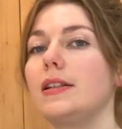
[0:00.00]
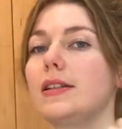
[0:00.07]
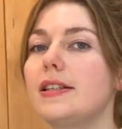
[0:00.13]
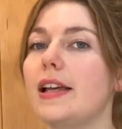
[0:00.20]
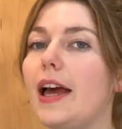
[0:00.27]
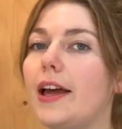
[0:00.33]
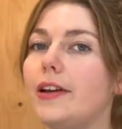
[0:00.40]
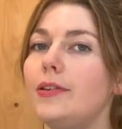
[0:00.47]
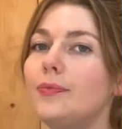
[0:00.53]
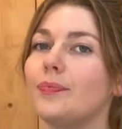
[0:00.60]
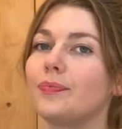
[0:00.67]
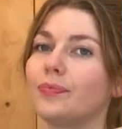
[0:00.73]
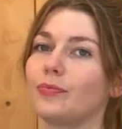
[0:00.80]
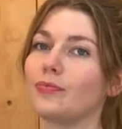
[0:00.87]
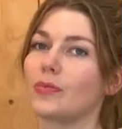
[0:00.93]
So,
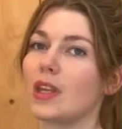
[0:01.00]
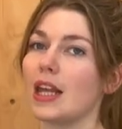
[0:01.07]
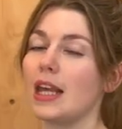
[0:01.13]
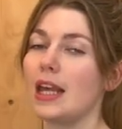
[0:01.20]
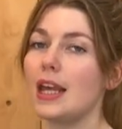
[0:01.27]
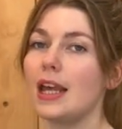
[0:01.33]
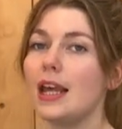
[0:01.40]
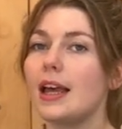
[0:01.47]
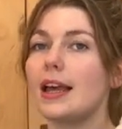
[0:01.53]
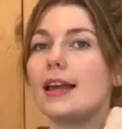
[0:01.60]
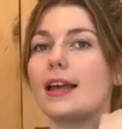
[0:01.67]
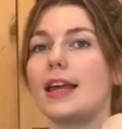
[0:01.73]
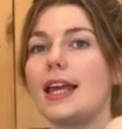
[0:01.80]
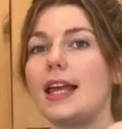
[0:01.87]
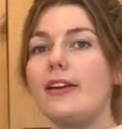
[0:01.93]

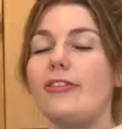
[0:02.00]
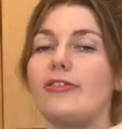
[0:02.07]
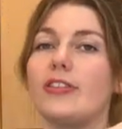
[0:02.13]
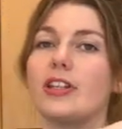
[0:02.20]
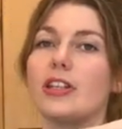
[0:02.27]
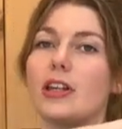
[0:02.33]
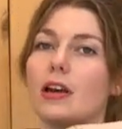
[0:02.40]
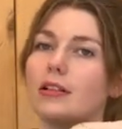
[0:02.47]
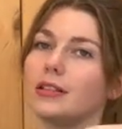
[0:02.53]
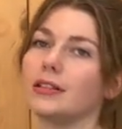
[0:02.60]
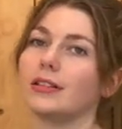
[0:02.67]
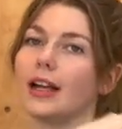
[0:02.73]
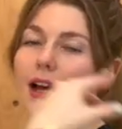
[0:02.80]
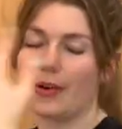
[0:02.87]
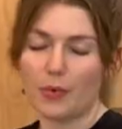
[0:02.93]
if, oh,
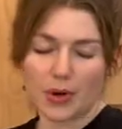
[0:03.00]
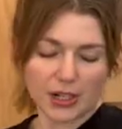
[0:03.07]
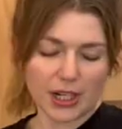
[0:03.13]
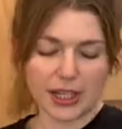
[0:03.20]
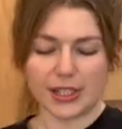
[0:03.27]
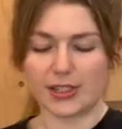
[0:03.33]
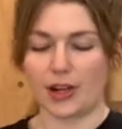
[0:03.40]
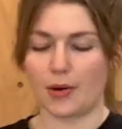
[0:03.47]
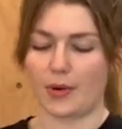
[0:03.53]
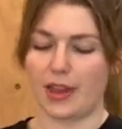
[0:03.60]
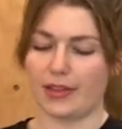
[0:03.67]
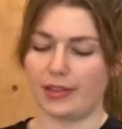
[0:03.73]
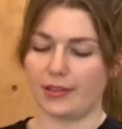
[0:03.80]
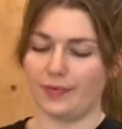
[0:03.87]
what should I start with?